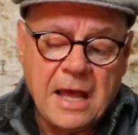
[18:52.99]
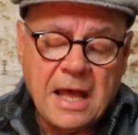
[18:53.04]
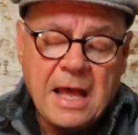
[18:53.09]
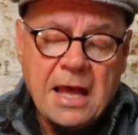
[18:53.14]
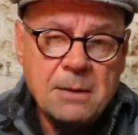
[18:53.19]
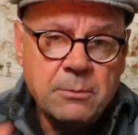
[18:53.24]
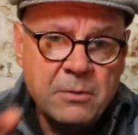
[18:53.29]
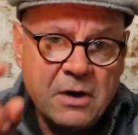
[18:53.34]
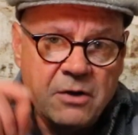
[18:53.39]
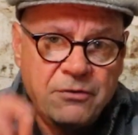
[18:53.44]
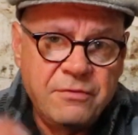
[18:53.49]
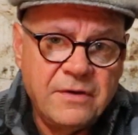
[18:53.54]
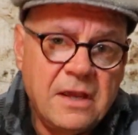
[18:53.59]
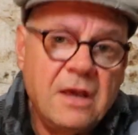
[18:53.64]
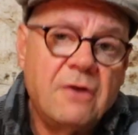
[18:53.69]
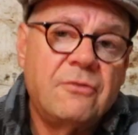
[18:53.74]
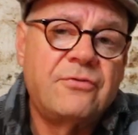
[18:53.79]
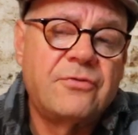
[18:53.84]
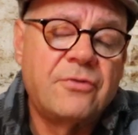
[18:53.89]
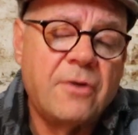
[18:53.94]
I'm
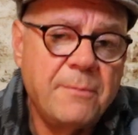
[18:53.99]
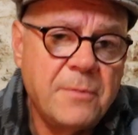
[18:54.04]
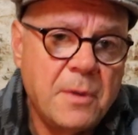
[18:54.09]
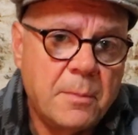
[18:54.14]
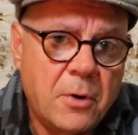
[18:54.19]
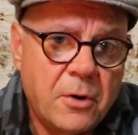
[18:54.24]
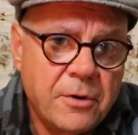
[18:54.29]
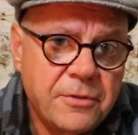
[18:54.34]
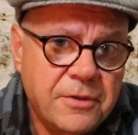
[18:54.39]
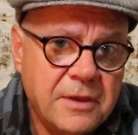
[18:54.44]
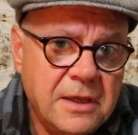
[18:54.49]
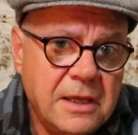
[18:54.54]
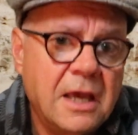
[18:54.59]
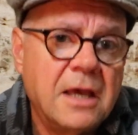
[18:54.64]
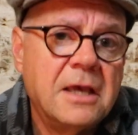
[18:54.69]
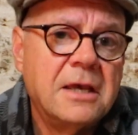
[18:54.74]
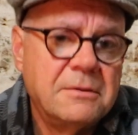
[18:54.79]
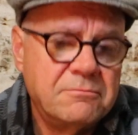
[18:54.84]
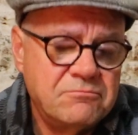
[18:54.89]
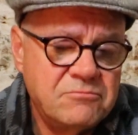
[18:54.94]
Ralfy from the Bothy,
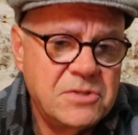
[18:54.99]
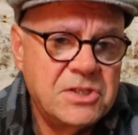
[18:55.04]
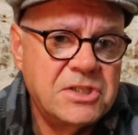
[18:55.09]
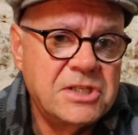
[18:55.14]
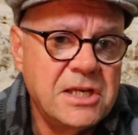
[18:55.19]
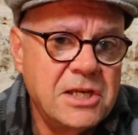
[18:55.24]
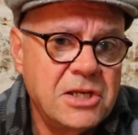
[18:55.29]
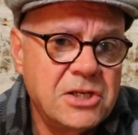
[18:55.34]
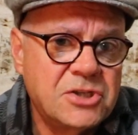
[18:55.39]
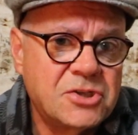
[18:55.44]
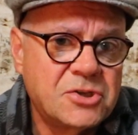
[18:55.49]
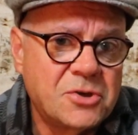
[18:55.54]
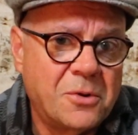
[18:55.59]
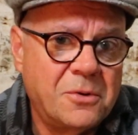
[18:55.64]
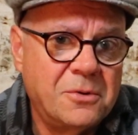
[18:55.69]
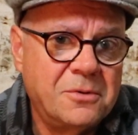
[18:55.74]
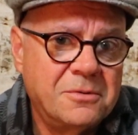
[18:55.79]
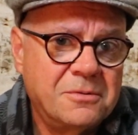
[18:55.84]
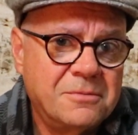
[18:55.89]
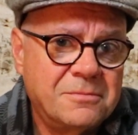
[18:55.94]
and see you
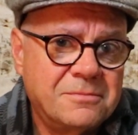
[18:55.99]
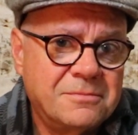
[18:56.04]
soon.